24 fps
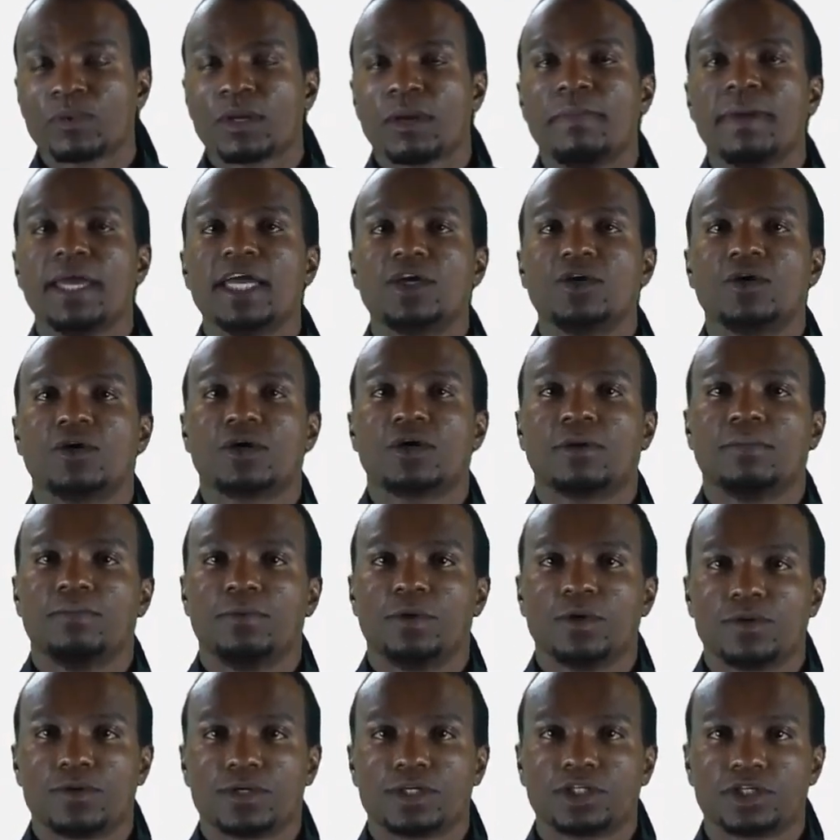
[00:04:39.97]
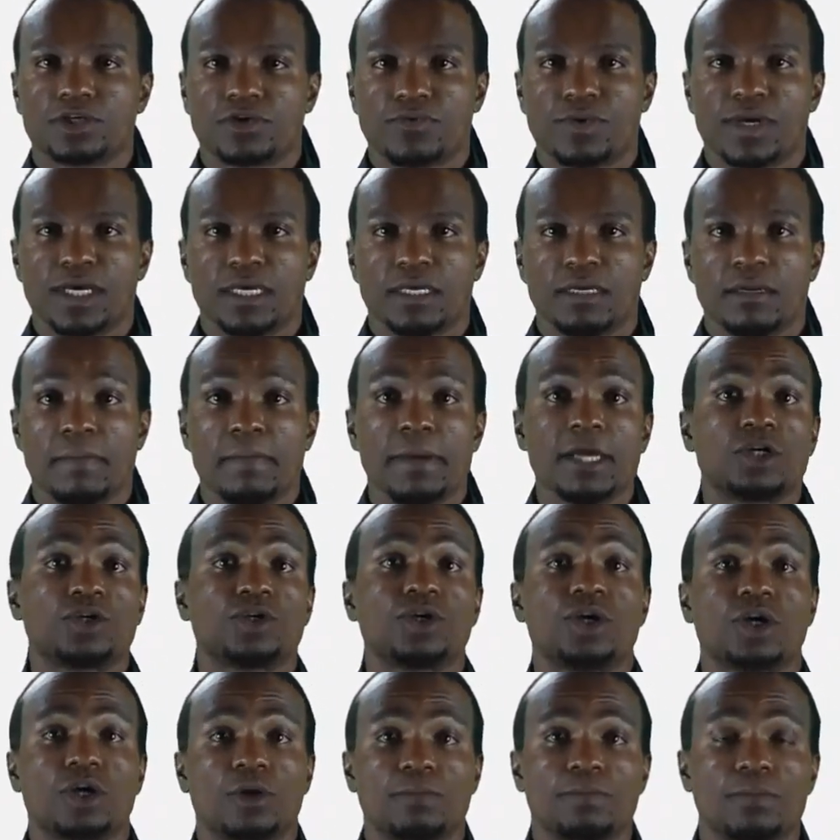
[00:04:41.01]
make sure your computer
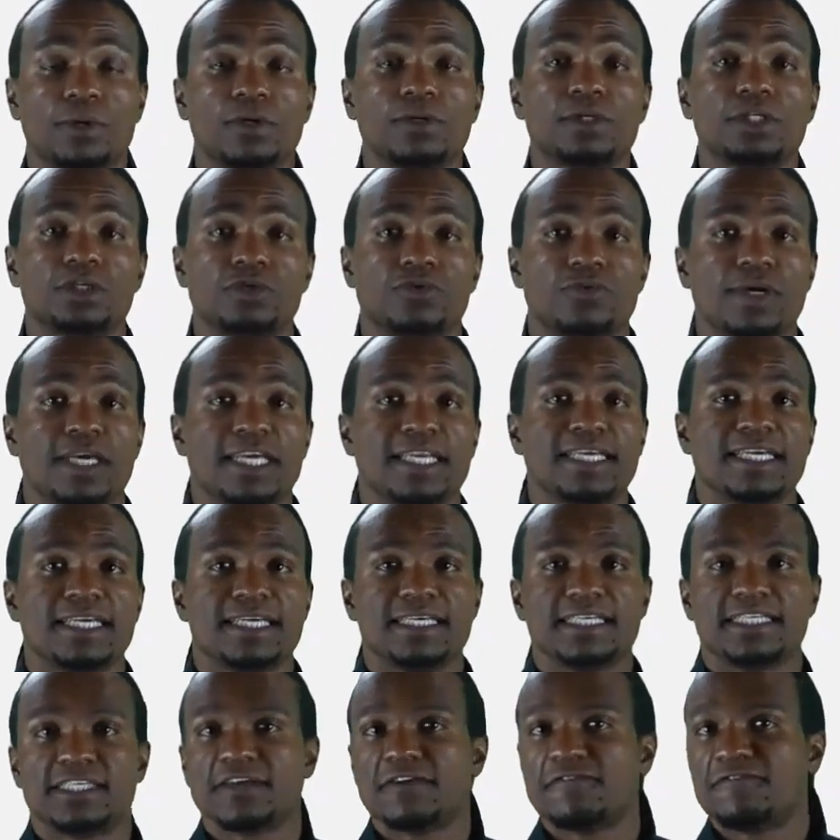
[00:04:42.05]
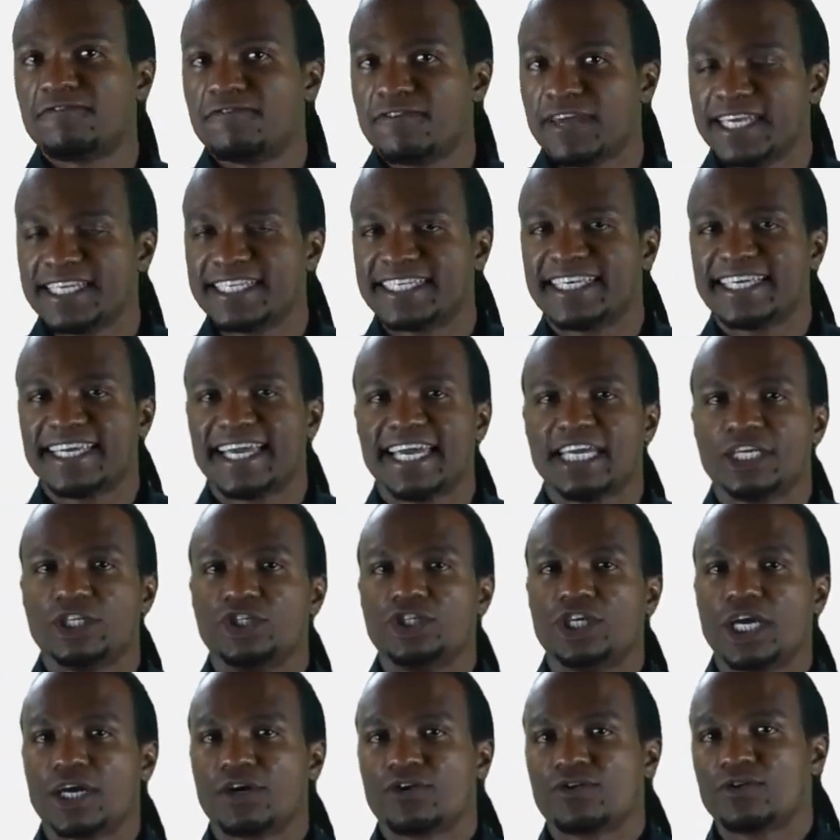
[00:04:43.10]
screen is facing a
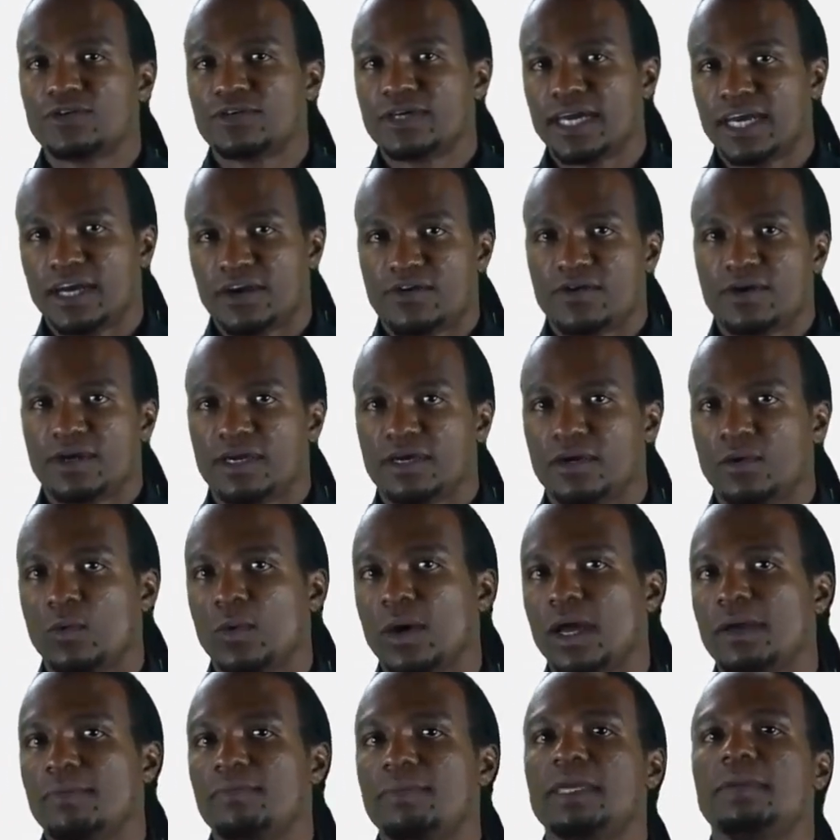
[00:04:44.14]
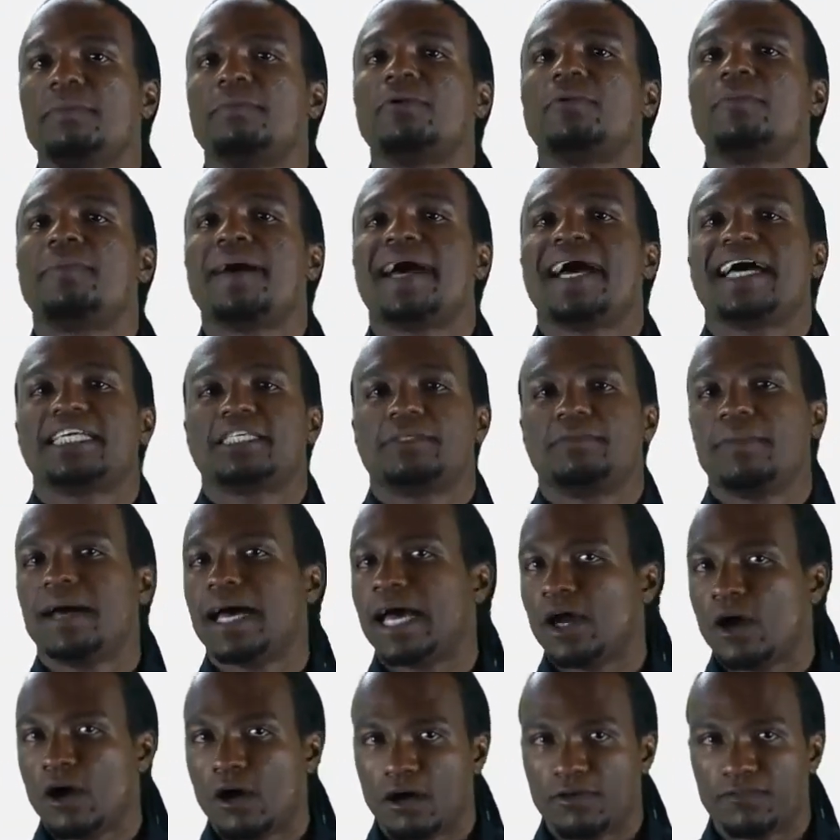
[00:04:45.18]
general area where people pass
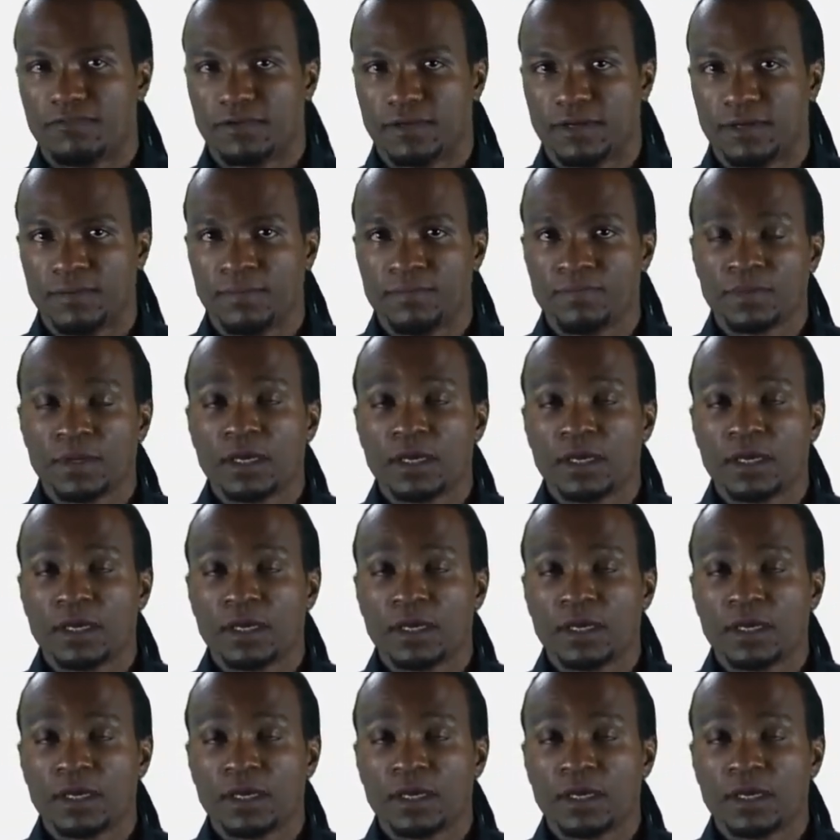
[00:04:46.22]
by often.